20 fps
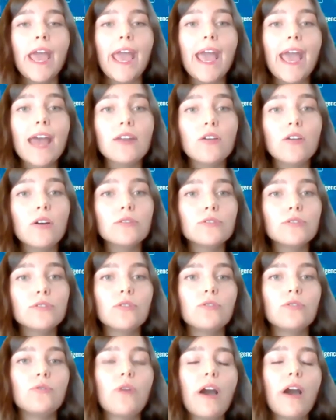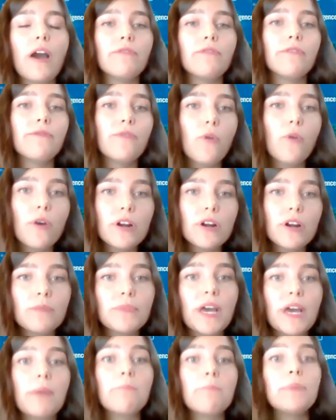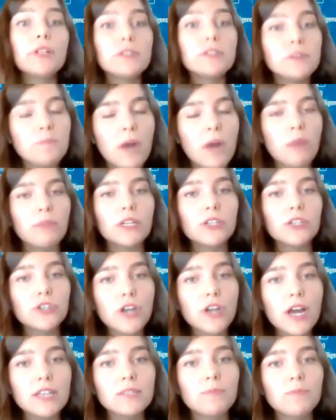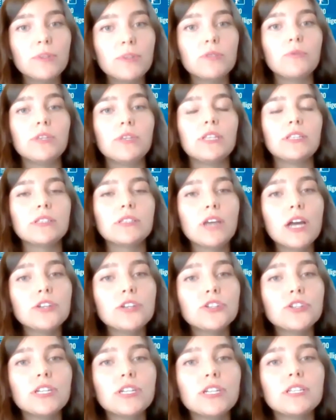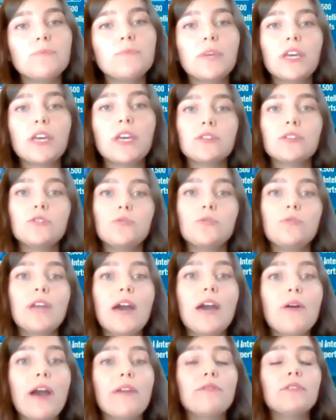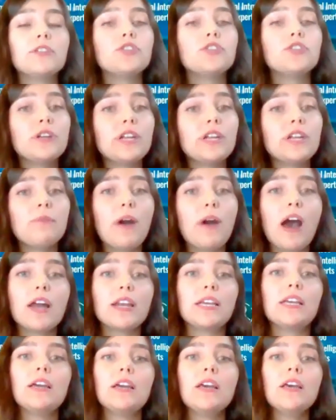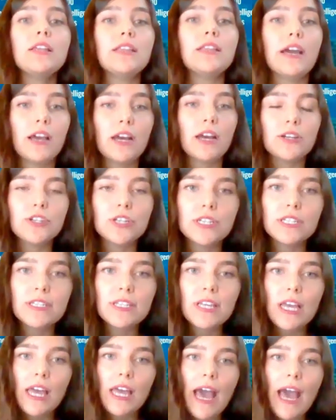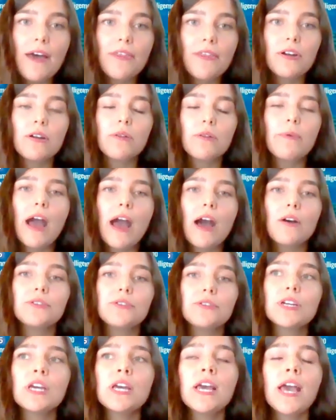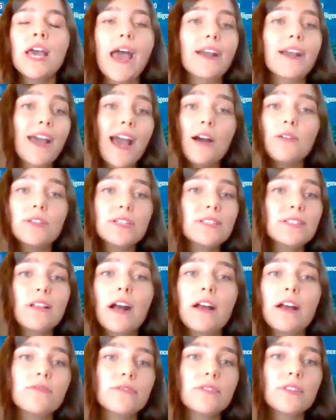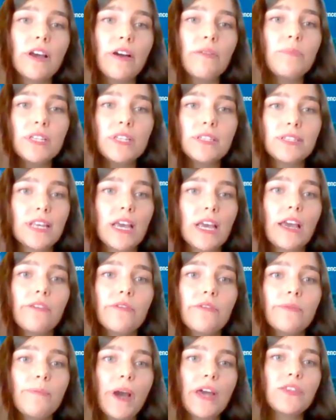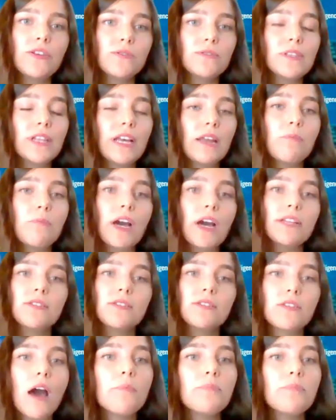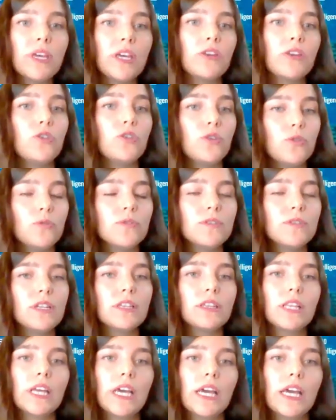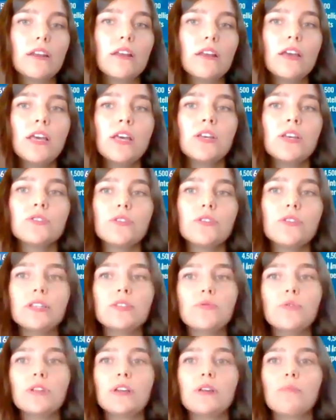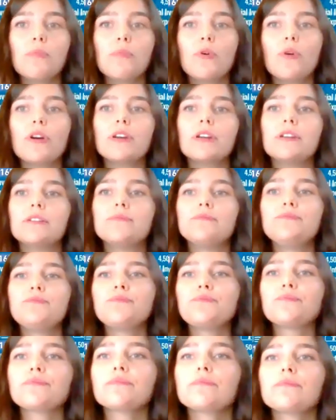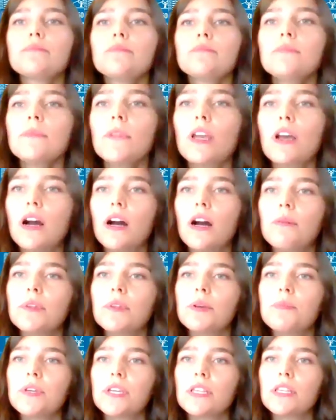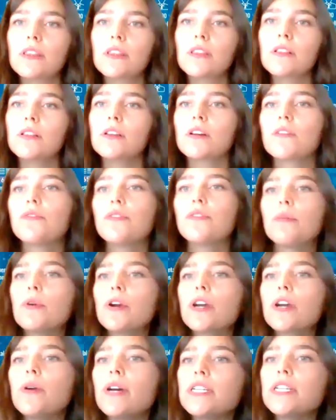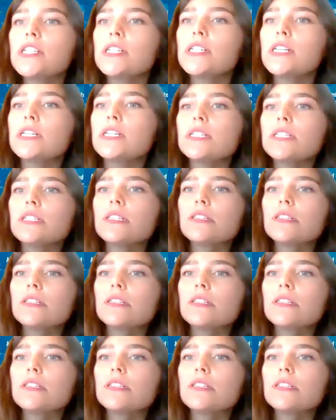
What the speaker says: And also you have a forum that builds public trust between these countries because you now have a treaty body that countries can gather around, and countless lives have been saved by those landmines not being used and laid. So that's really important. Let me look for more questions.